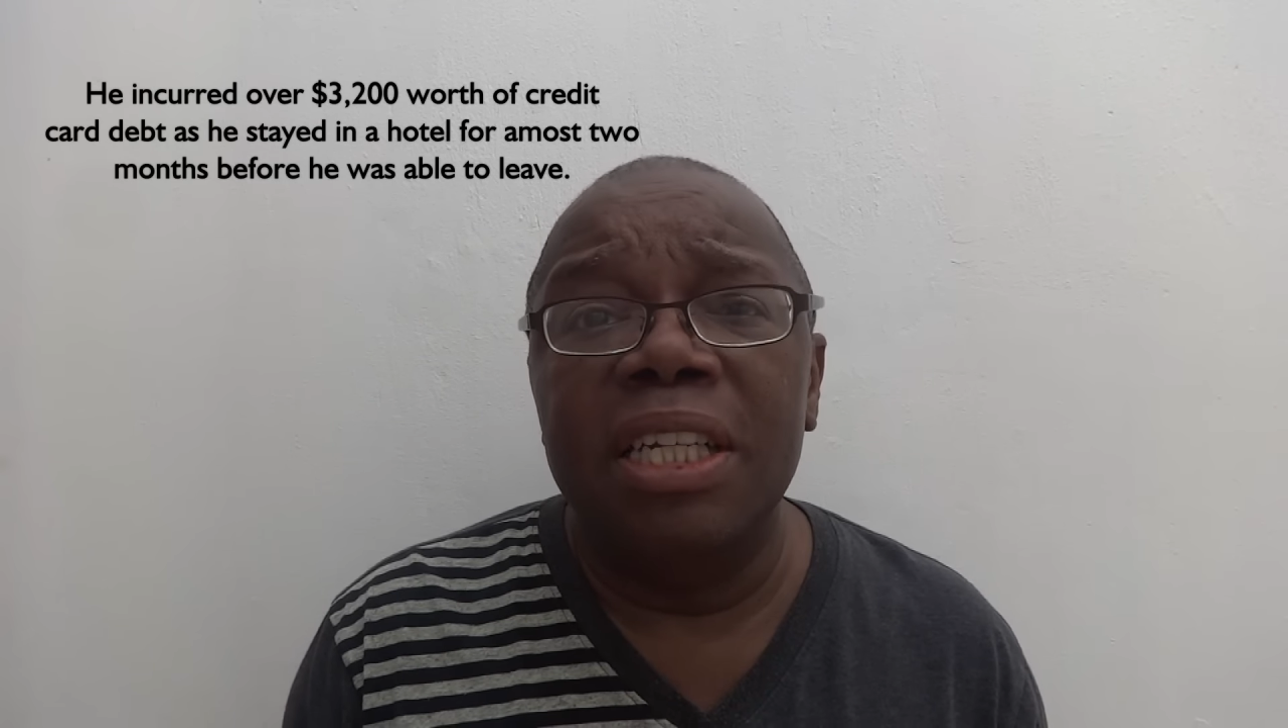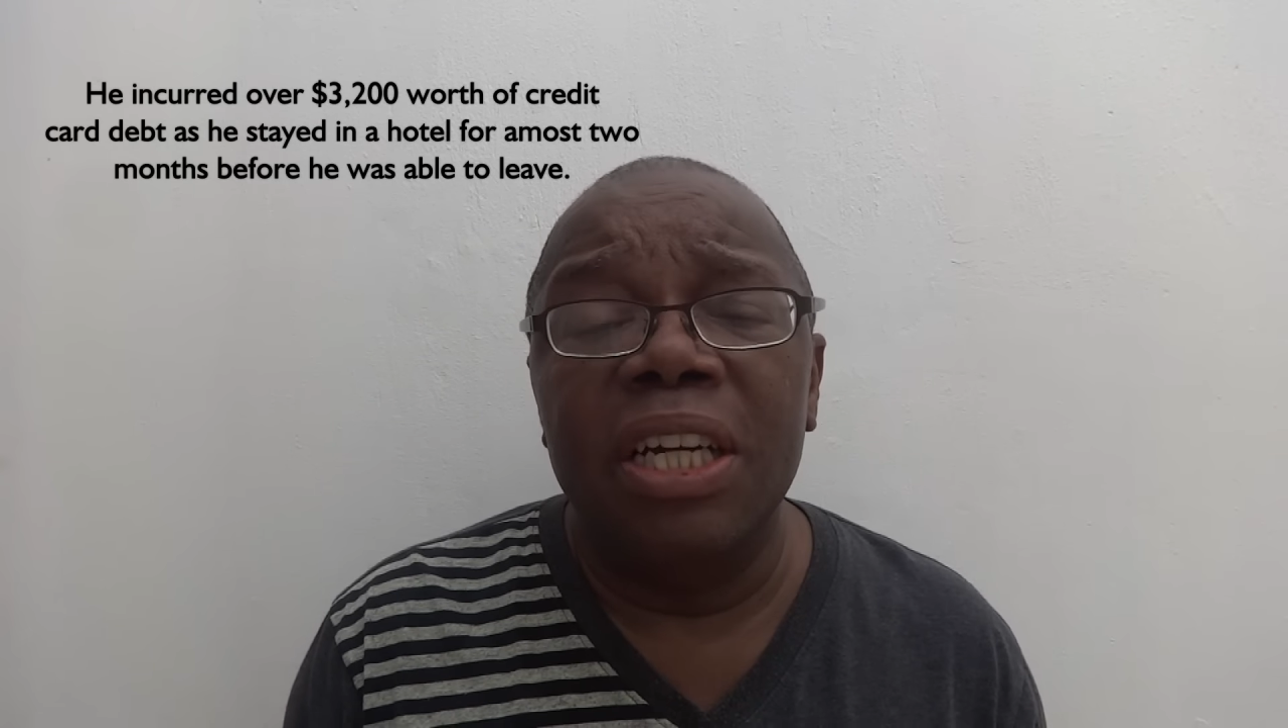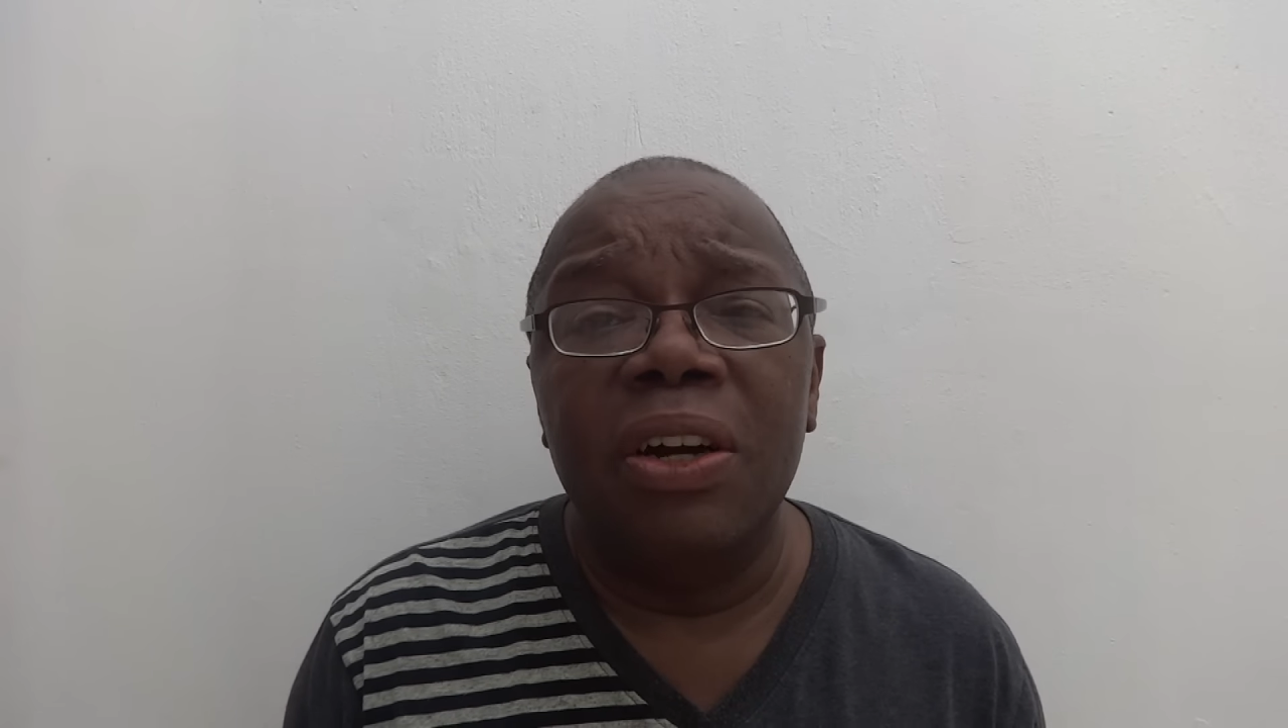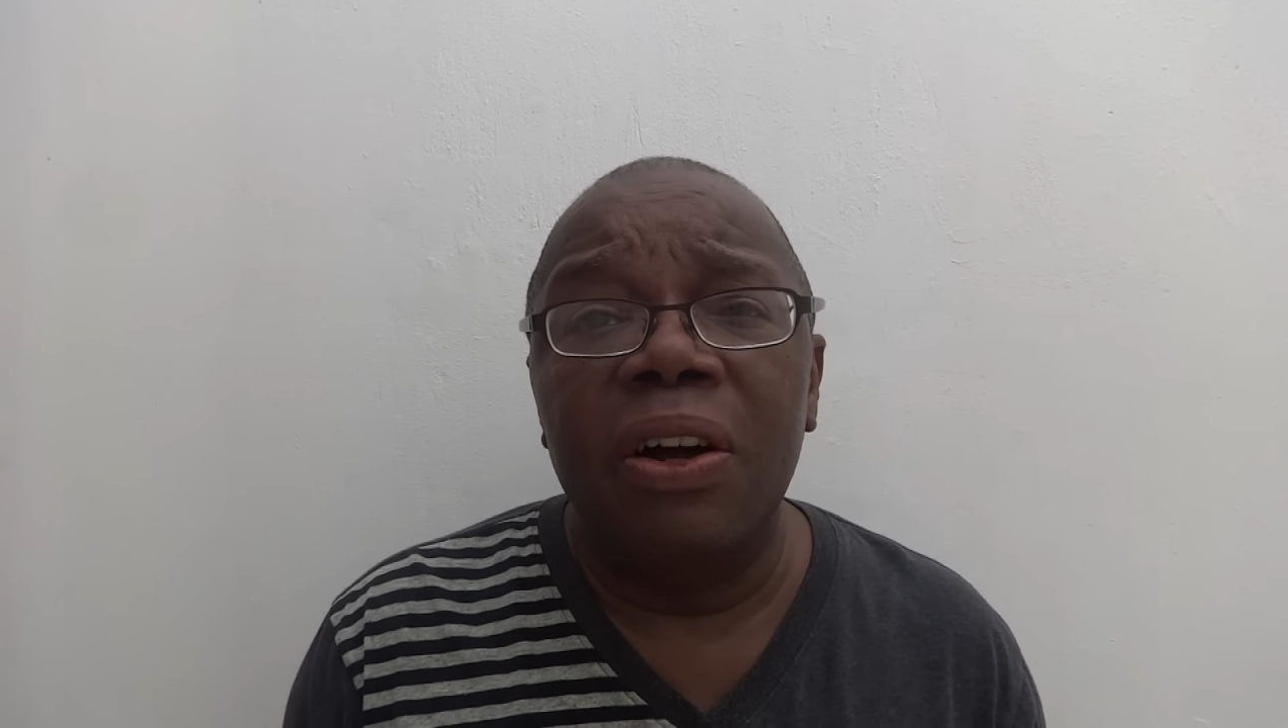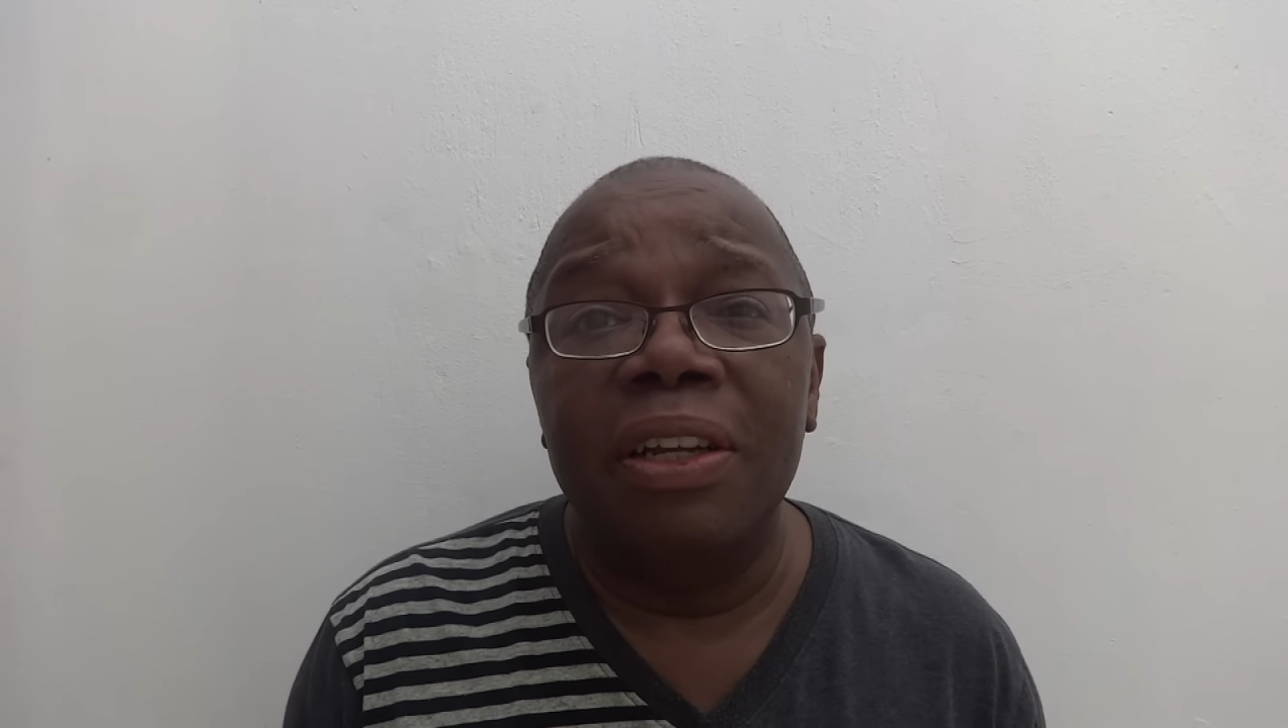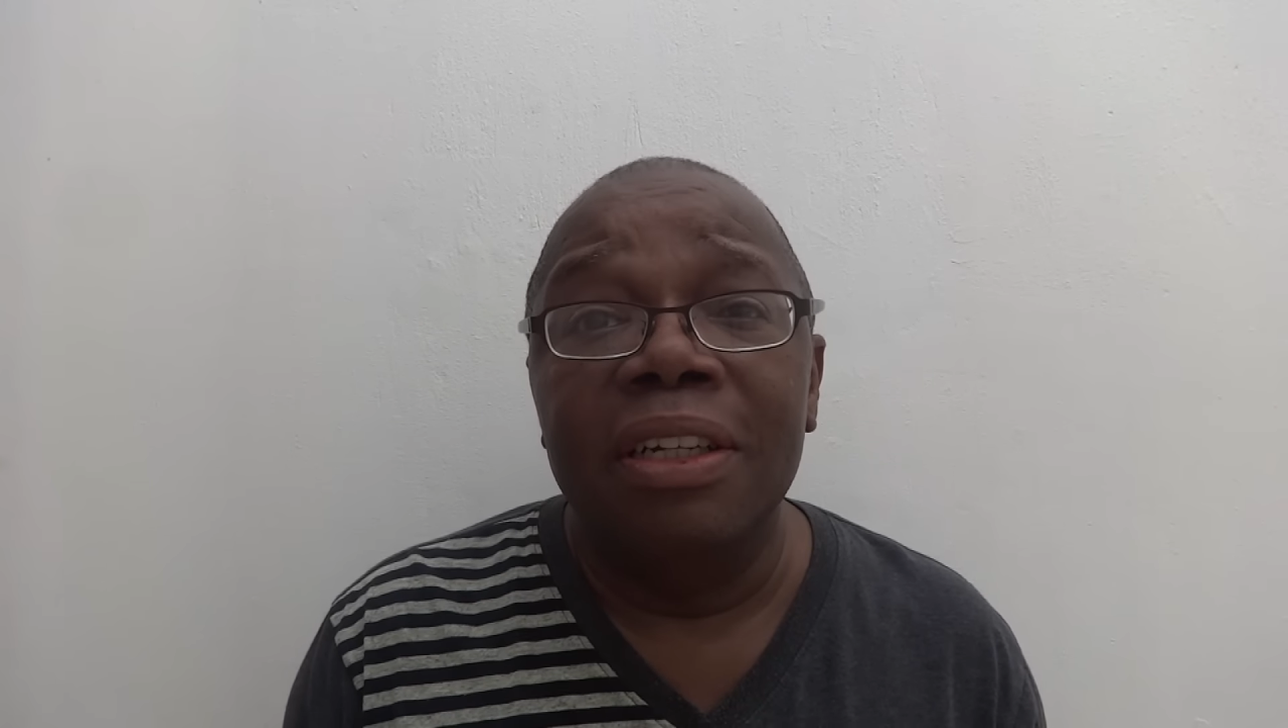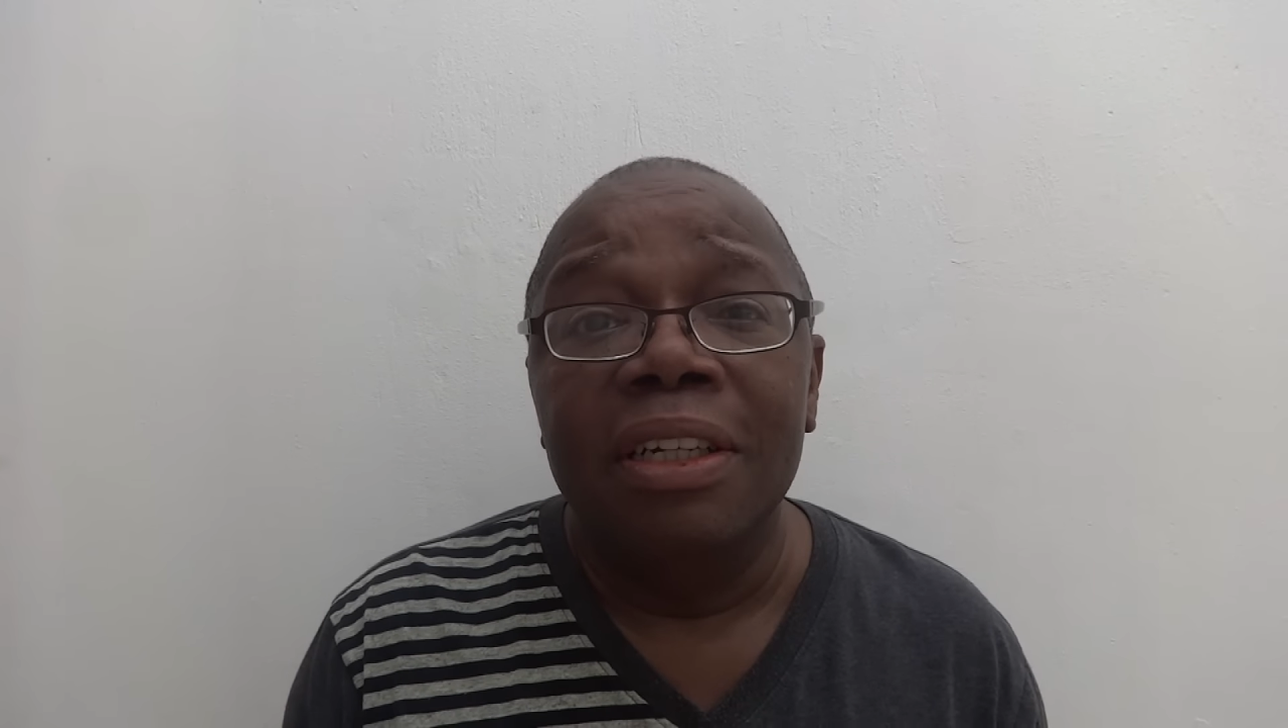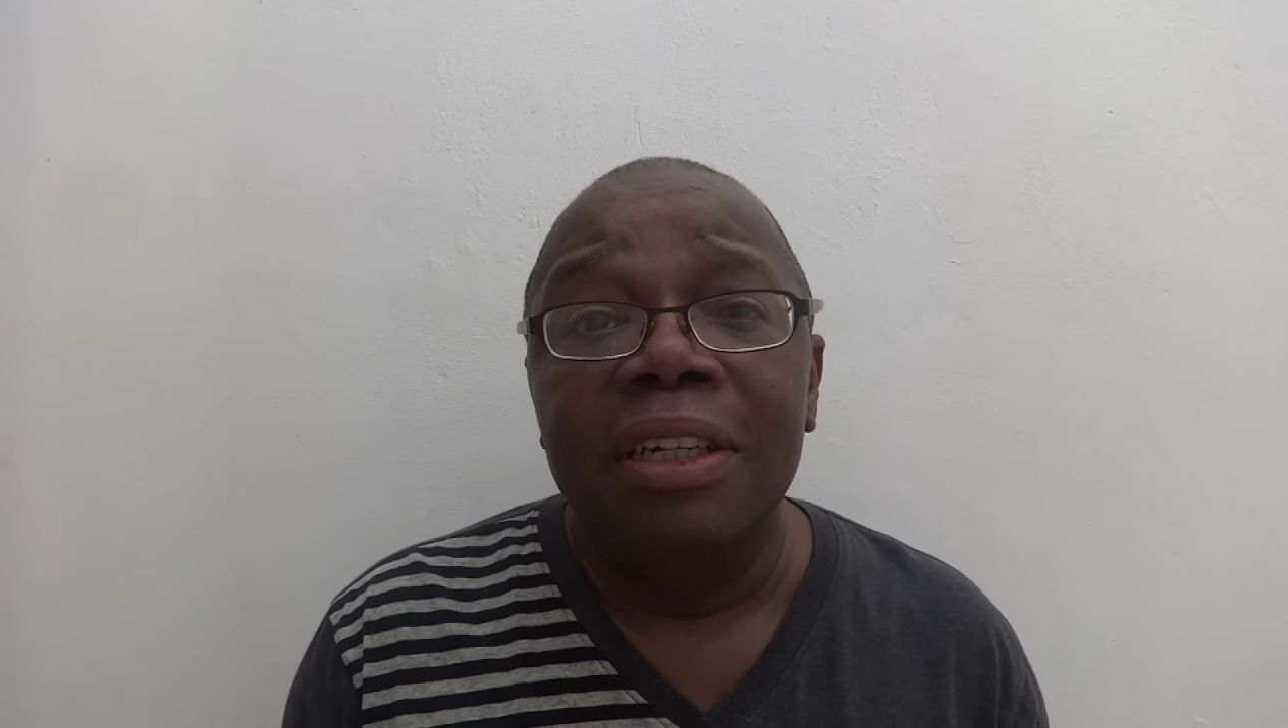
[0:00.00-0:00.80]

they call it